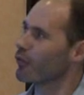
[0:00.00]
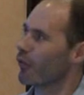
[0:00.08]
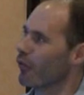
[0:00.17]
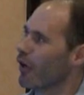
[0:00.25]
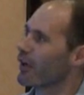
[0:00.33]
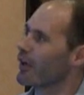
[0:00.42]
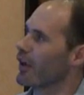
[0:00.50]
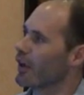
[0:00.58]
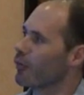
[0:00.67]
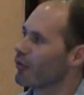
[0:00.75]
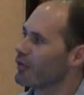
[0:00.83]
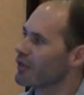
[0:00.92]
with the knockout
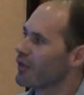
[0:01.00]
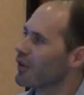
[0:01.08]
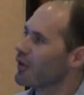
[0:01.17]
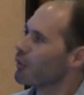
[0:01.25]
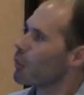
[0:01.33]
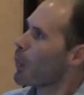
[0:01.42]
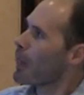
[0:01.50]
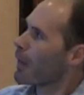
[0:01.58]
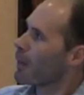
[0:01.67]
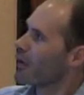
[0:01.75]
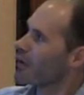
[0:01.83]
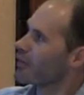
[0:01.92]
animals.
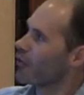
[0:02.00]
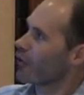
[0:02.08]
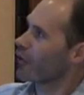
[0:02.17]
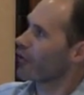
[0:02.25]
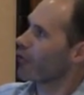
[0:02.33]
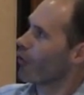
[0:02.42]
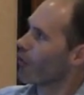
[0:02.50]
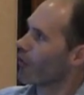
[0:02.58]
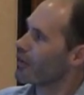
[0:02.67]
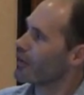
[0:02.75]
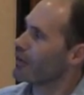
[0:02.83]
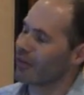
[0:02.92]
Stepla
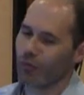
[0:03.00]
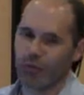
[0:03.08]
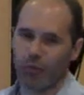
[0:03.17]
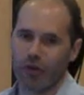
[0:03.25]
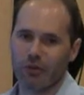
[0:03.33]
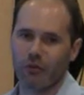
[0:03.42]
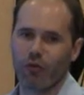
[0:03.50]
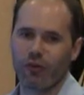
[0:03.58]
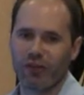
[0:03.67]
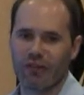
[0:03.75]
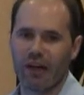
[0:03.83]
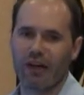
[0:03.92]
Clover is responsible for
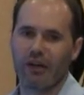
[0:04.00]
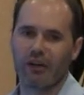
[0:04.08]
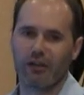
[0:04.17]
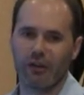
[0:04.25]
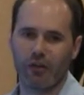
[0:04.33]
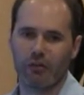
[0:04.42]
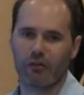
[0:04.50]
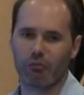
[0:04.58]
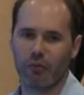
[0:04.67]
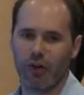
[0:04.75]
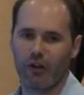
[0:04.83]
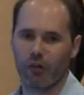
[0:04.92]
designing the
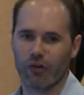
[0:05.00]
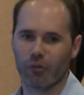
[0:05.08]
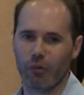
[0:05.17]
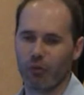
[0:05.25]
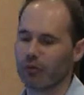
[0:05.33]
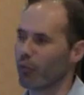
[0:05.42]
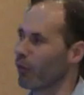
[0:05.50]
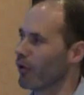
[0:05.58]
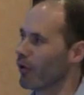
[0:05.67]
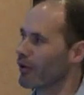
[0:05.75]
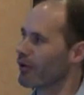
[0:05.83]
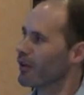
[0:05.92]
behavior experiments
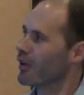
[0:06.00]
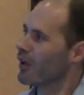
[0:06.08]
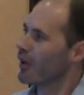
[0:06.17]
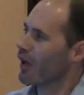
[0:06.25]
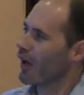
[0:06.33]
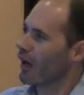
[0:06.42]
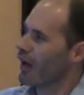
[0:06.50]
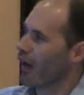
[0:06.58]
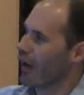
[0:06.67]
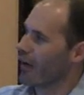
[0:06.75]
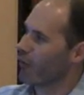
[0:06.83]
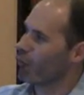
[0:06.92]
primarily.
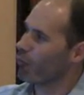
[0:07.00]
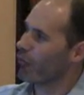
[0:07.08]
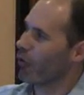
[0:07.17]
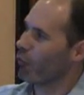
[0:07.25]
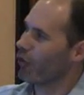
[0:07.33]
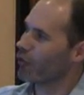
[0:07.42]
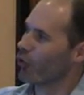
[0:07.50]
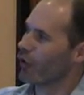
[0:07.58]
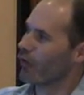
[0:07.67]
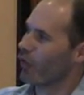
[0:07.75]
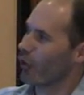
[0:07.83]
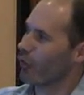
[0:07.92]
And the majority
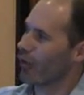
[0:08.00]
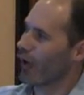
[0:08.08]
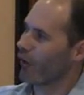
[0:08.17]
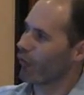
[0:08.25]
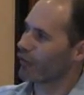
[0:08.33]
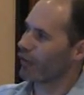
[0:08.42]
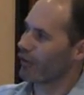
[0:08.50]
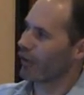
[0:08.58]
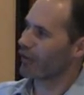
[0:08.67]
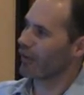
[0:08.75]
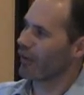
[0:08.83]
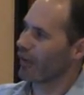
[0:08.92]
of our behavior is
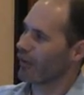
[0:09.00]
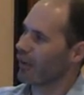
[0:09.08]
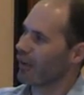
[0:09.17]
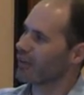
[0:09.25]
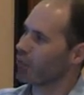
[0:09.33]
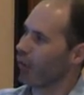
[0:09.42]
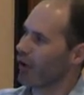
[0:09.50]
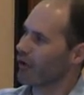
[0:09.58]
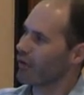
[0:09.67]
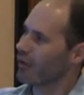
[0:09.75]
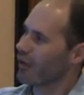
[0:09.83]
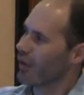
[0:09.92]
conducted in Lisbon.
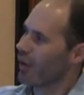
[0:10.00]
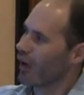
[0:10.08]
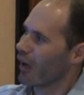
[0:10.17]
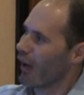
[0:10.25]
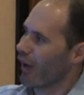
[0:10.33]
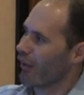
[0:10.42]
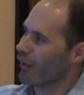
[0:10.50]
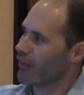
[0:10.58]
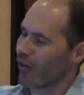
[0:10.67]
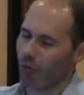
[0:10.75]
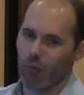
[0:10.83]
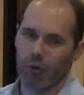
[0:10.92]
And these
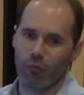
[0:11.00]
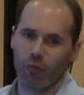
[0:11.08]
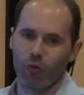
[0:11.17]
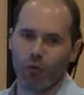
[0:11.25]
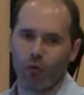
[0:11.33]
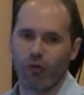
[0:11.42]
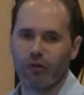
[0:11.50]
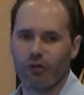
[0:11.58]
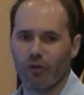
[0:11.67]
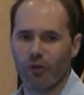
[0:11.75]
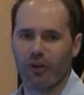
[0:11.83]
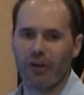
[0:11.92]
are the people who
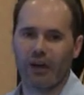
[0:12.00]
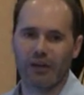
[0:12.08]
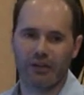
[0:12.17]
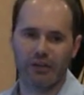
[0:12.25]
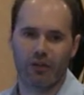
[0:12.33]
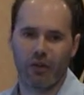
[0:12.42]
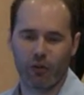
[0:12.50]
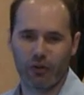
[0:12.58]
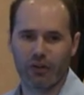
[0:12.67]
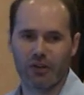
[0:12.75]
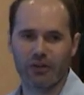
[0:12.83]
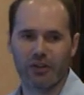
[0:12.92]
organize our
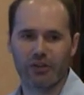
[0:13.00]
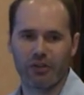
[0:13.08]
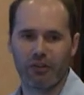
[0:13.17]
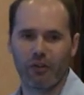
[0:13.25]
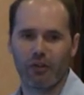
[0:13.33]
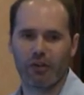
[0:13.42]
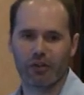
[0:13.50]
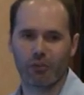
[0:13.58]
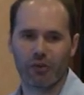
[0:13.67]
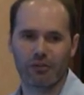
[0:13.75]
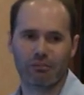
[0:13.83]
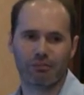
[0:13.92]
organization there in
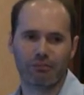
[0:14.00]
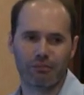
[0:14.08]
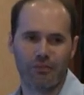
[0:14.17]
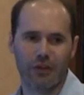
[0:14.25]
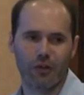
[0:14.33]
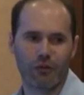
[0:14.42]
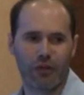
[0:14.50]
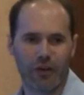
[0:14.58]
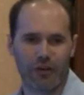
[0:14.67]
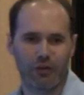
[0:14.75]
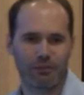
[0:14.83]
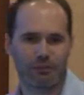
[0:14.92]
Lisbon. So
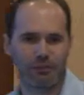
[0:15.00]
thank you.